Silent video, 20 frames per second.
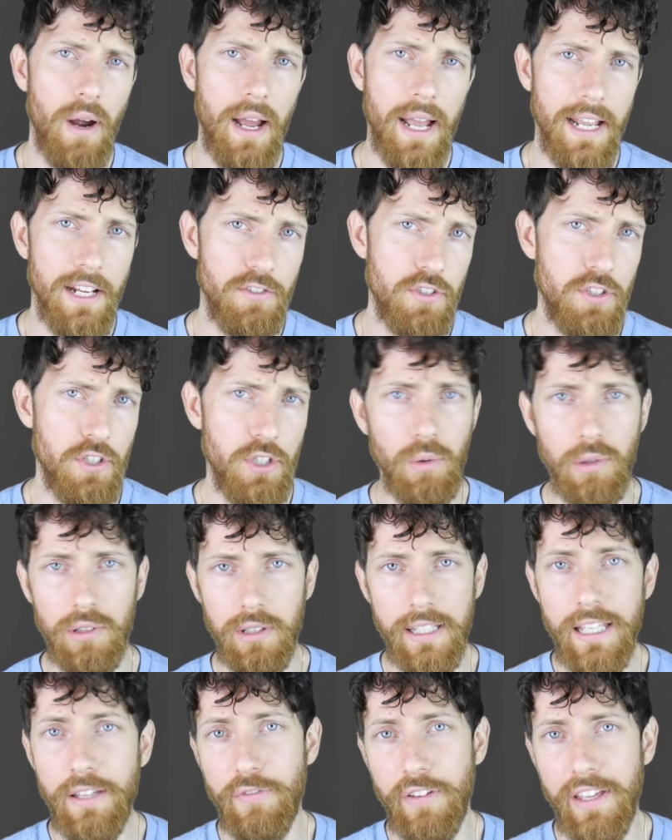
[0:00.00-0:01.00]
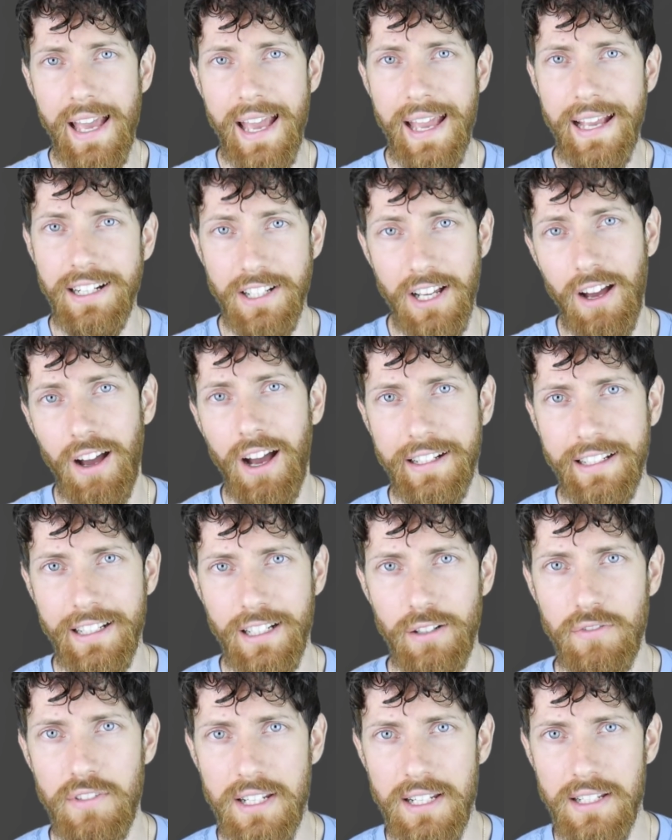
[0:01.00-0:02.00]
ways to alleviate
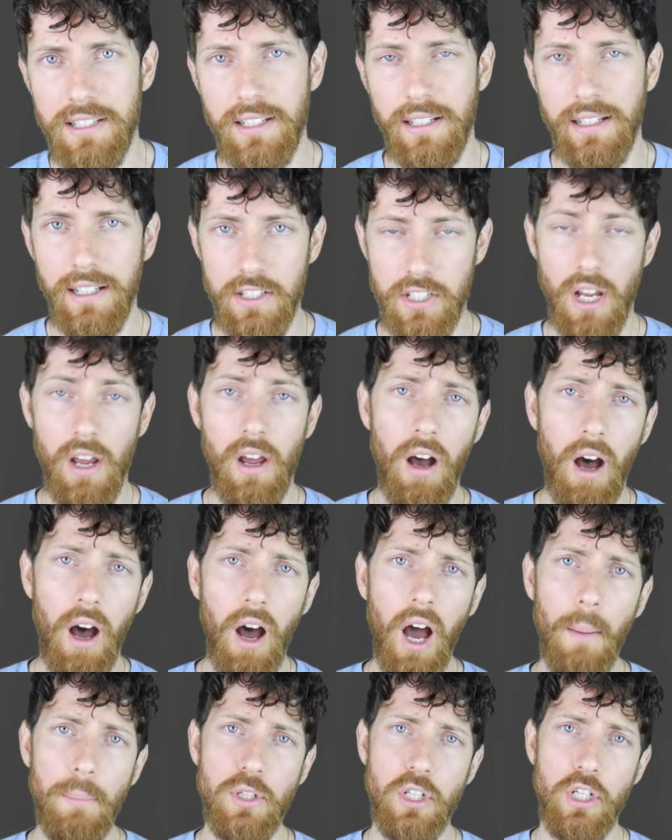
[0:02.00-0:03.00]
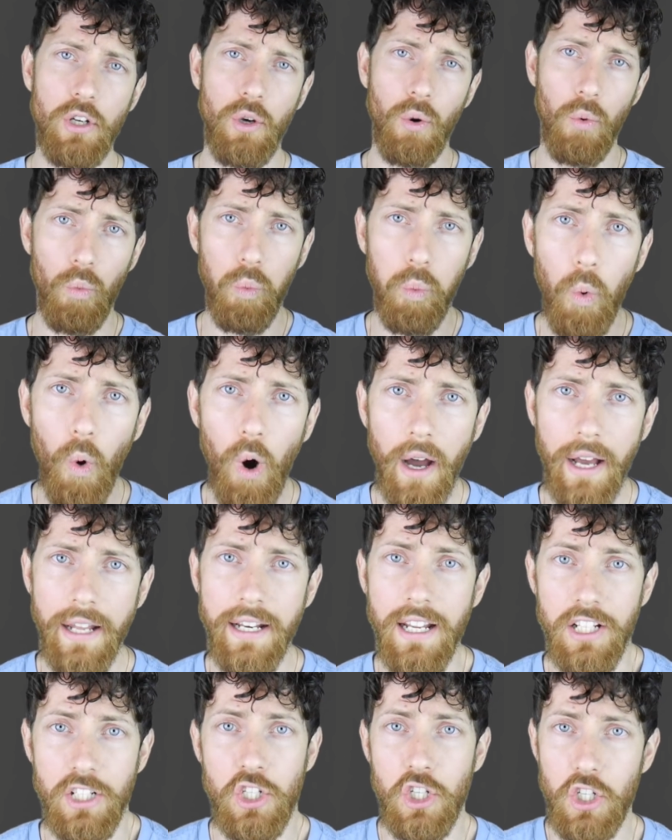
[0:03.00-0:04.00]
cognitive dissonance. Option
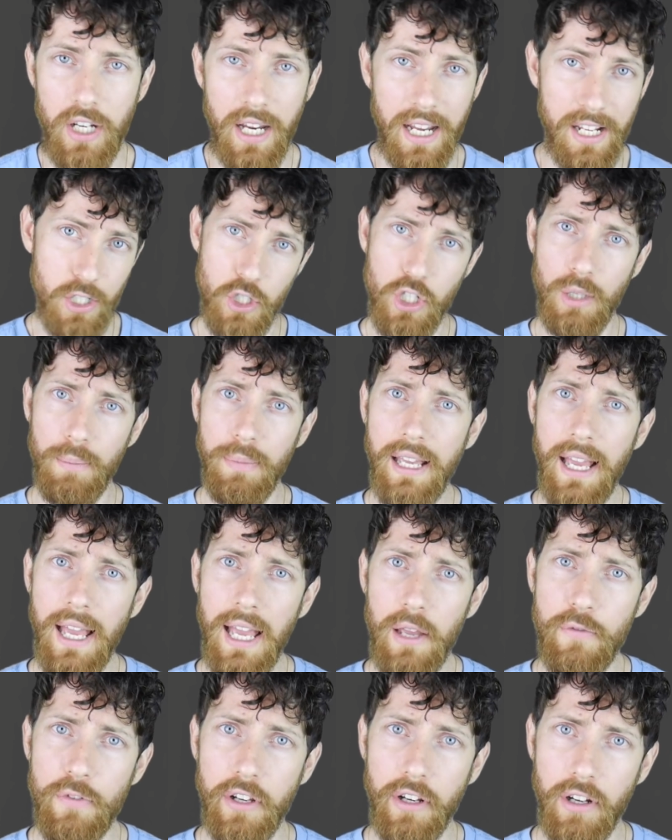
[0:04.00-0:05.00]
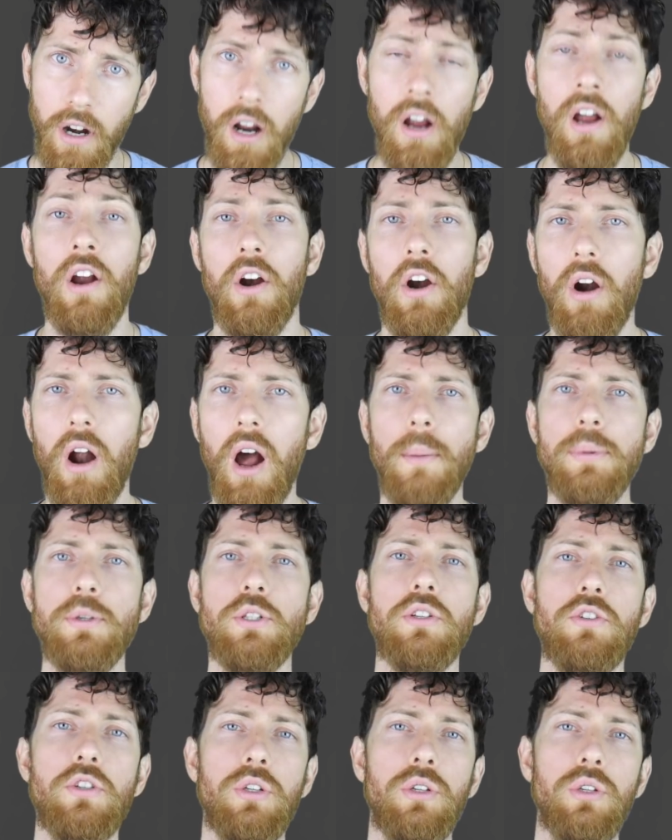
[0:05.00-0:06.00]
one, change your behavior, or
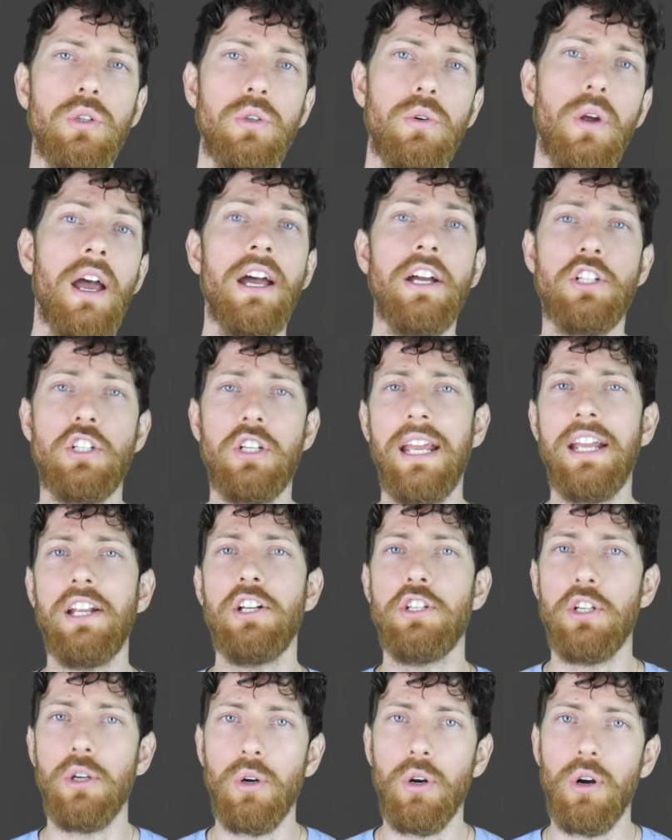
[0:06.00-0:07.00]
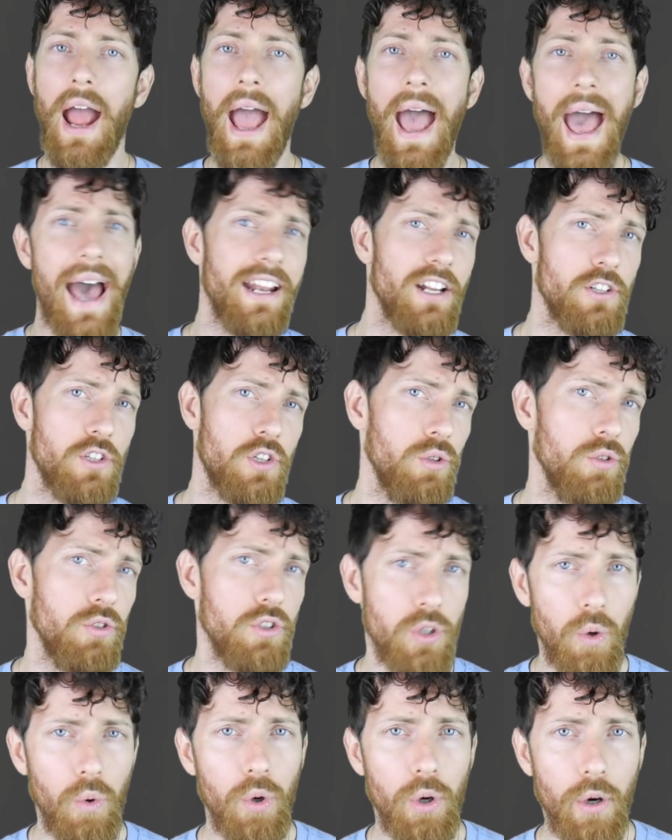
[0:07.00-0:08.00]
option two, change your
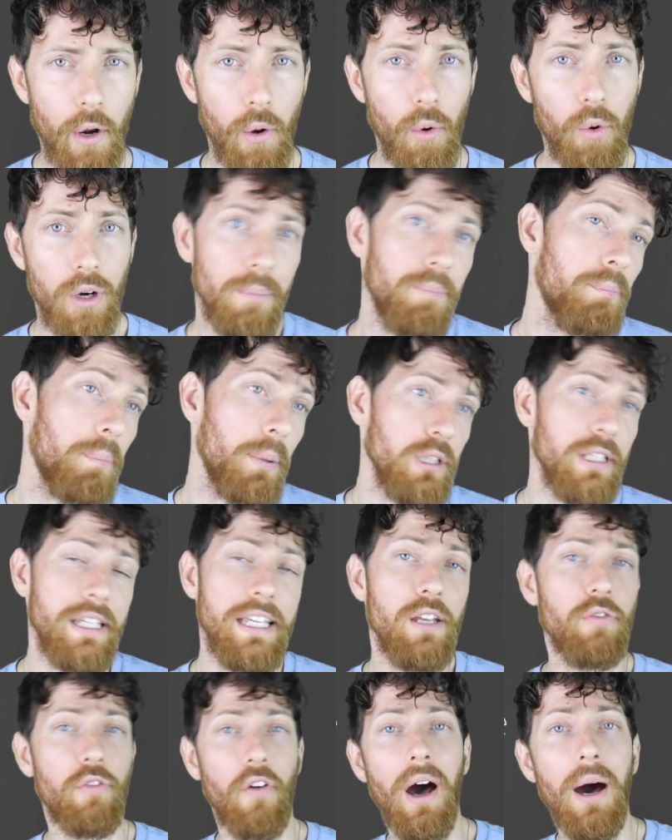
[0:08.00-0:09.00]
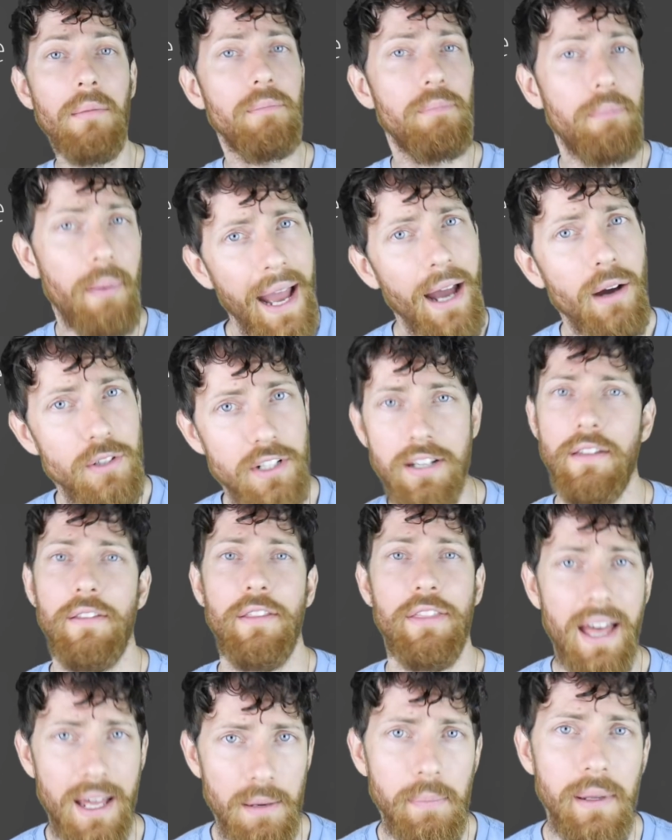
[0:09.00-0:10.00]
attitude toward or belief about
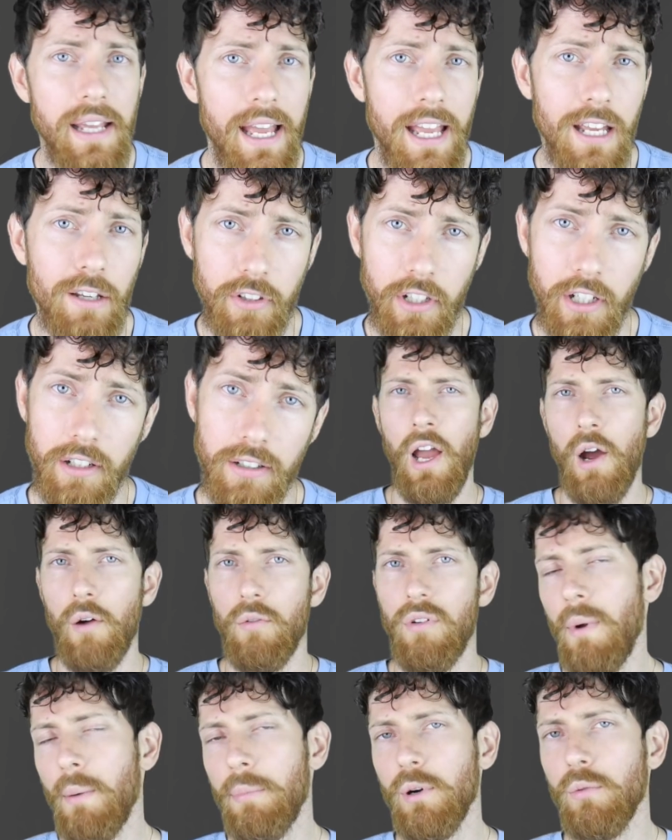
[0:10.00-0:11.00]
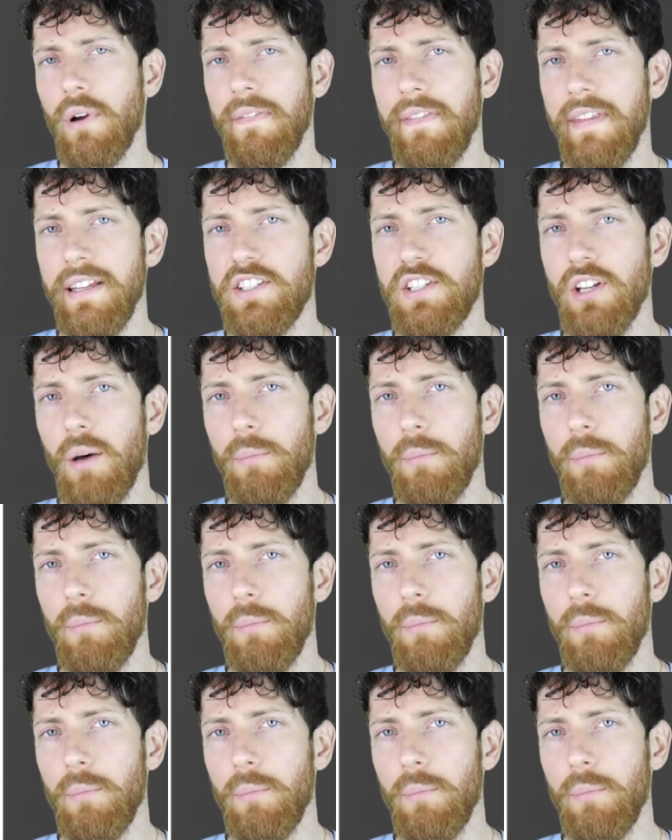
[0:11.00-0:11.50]
that behavior. Remember when the